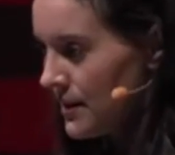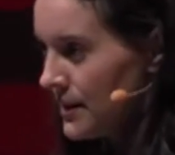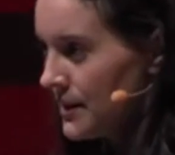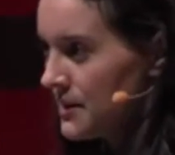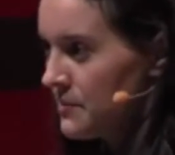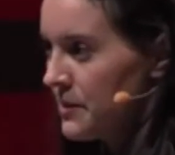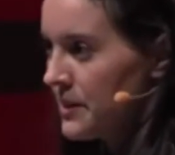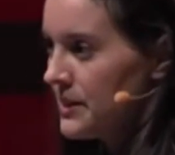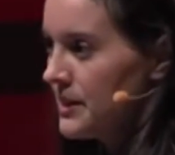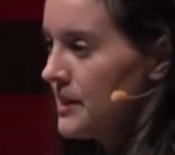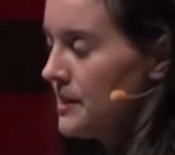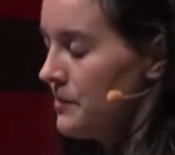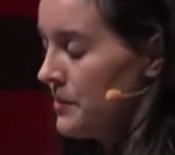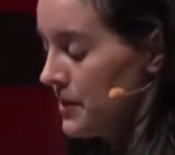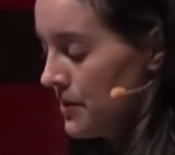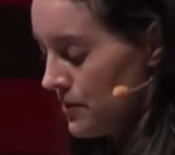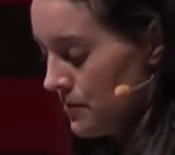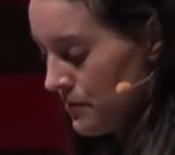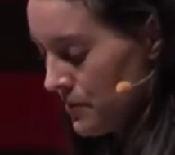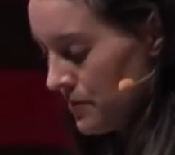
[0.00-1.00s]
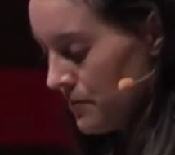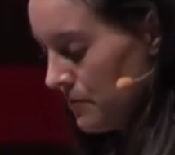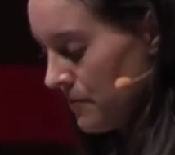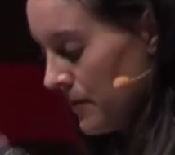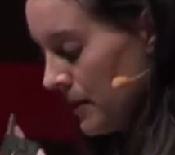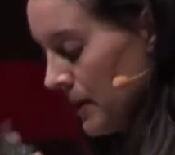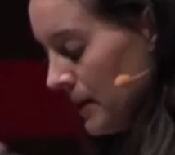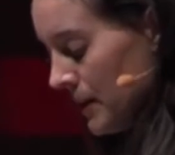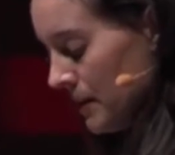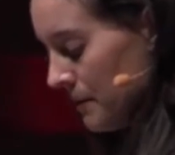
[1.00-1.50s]
that I expect anyone in the room
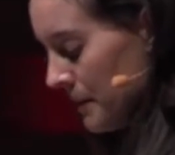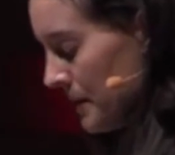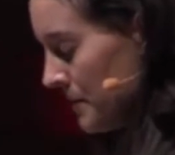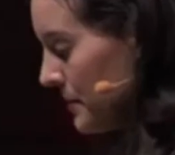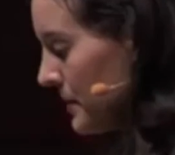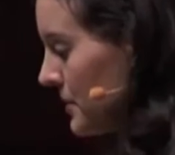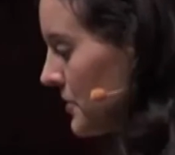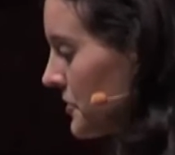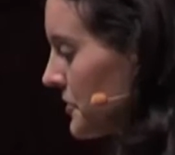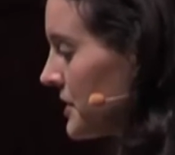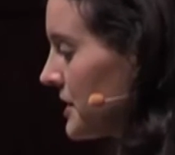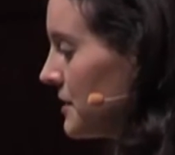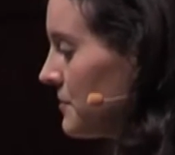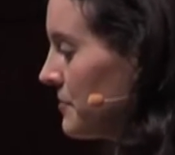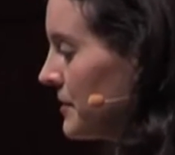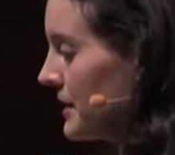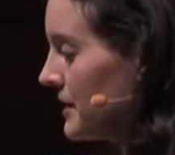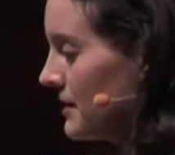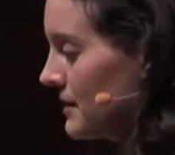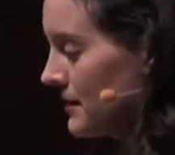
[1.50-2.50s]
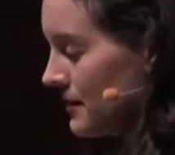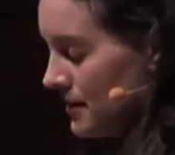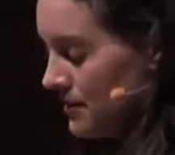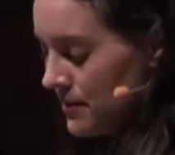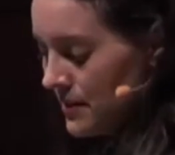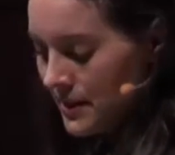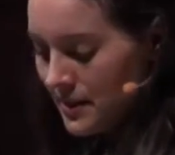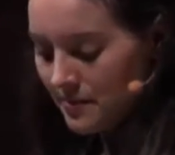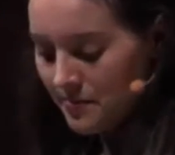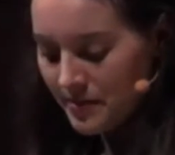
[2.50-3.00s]
might be interested, but you
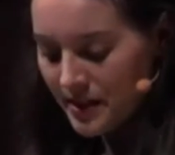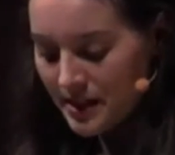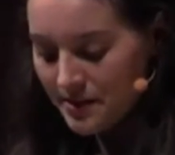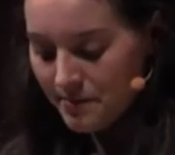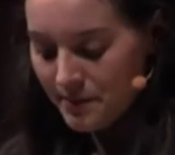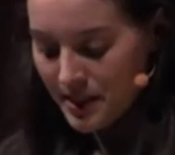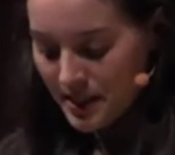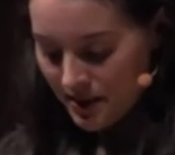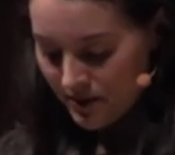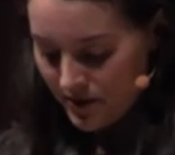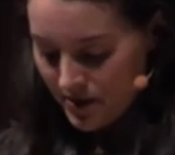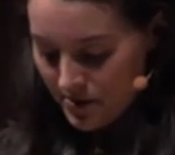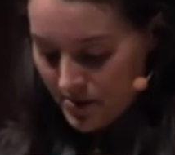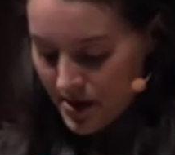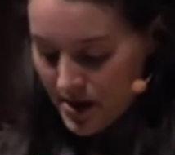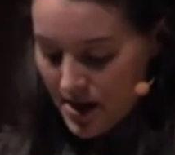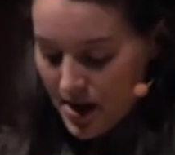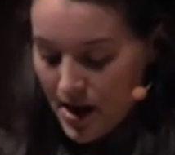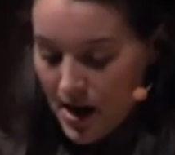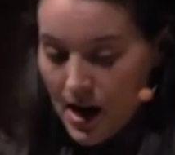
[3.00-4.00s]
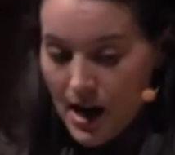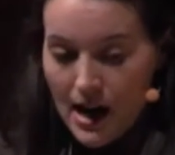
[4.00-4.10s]
can keep that in mind if you are.